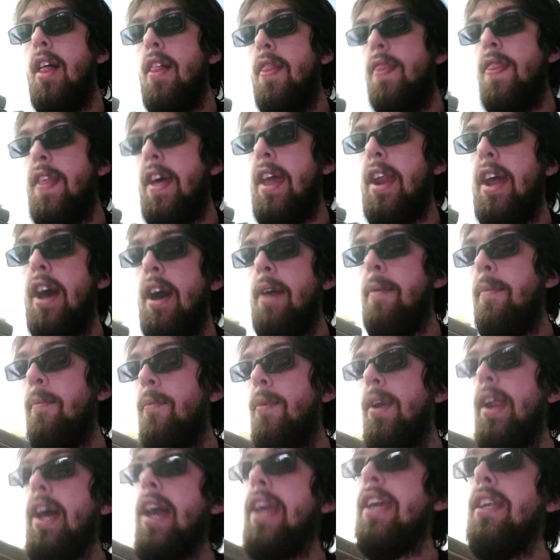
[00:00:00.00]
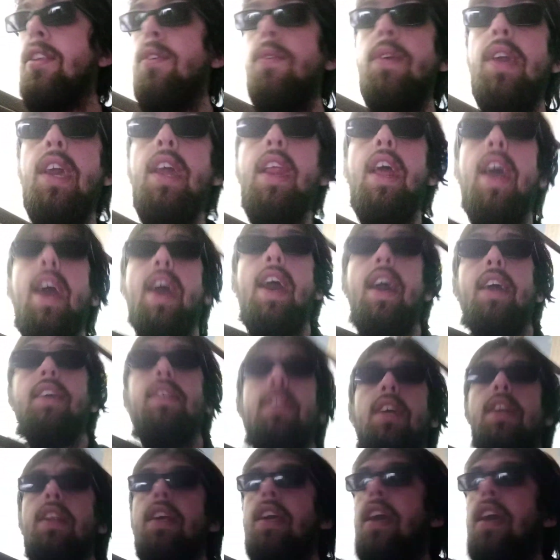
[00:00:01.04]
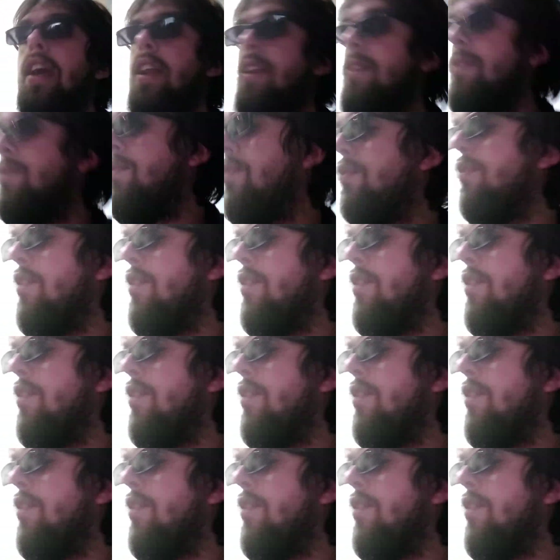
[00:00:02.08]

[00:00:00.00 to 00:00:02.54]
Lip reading: when I do get eggs and get fry,